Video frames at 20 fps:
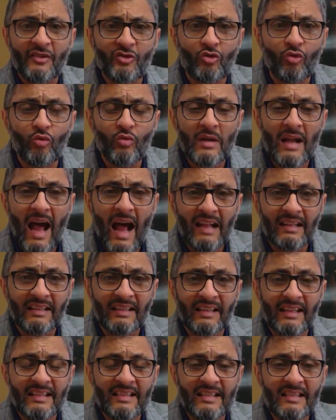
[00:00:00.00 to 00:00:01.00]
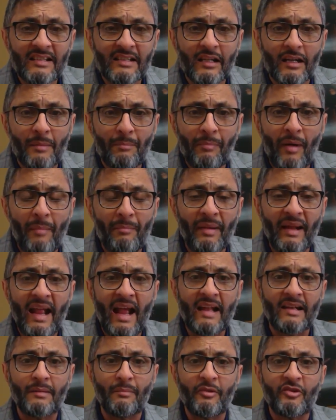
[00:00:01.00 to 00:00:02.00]
do not listen to the
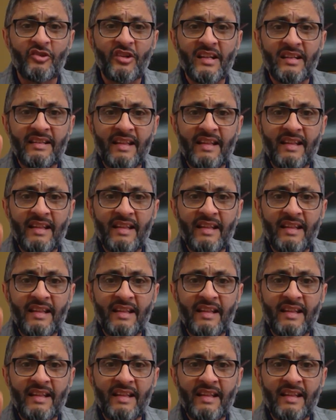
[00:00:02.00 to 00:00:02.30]
propaganda machine.